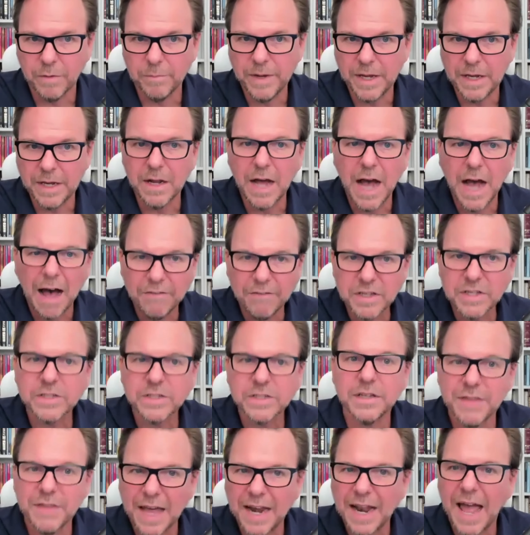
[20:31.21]
I mean,
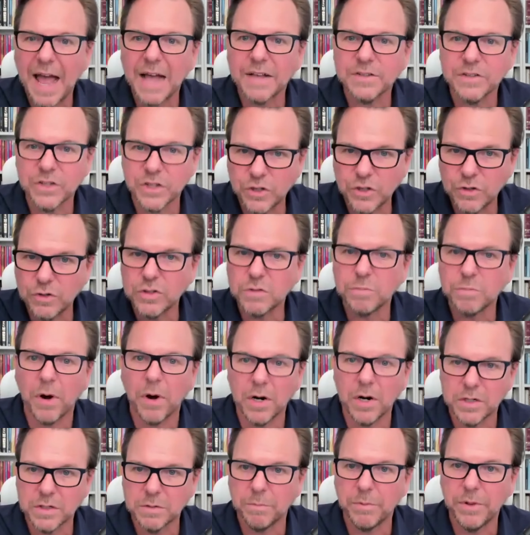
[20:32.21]
obviously that has a huge
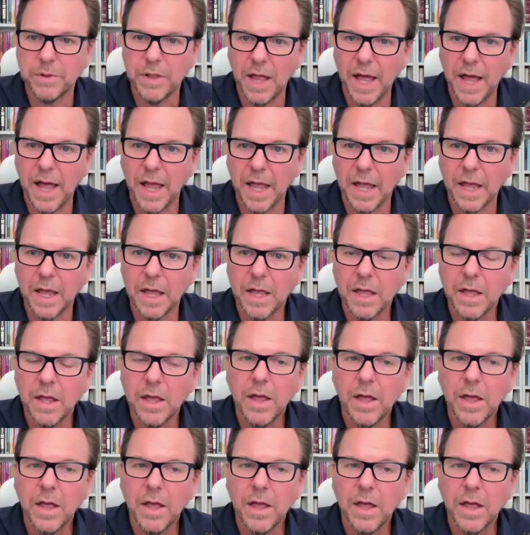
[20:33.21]
part to play,